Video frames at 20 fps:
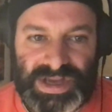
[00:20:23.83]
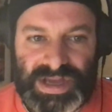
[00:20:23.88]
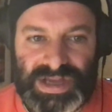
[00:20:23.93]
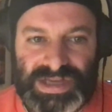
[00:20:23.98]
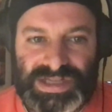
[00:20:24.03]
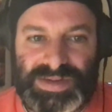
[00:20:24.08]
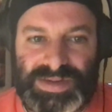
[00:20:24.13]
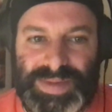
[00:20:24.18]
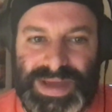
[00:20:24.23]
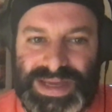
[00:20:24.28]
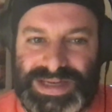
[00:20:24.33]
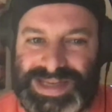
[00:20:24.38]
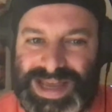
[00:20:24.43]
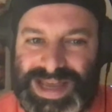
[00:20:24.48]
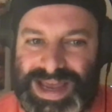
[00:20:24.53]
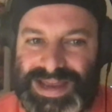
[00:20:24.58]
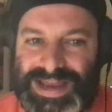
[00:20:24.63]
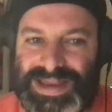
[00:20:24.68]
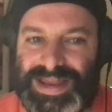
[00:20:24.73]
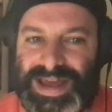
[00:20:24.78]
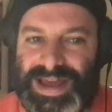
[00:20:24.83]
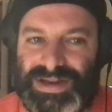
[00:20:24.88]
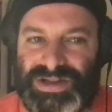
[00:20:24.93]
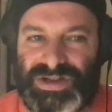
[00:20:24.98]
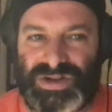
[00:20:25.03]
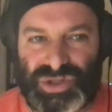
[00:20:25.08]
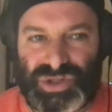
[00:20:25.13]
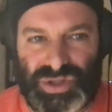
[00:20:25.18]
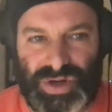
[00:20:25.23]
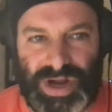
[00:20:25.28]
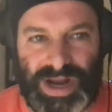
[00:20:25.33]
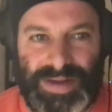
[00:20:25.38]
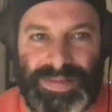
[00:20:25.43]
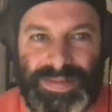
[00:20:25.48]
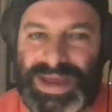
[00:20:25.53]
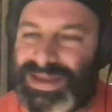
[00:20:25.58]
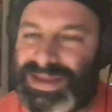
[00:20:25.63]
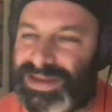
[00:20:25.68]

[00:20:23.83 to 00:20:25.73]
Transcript: to maintain that, tr- trying to make the